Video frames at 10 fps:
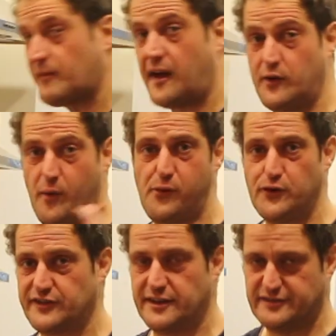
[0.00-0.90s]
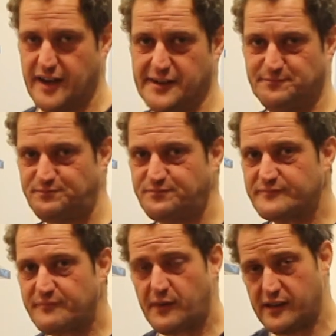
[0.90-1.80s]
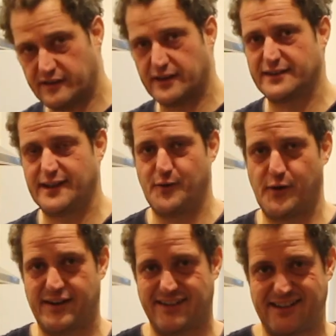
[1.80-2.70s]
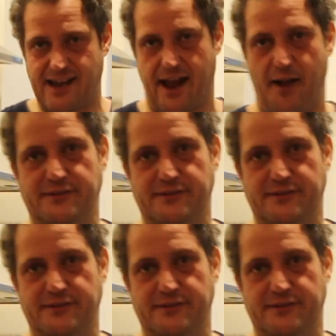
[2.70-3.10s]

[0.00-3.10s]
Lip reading: I know what Paul's going to say. He's going to say, what can I say?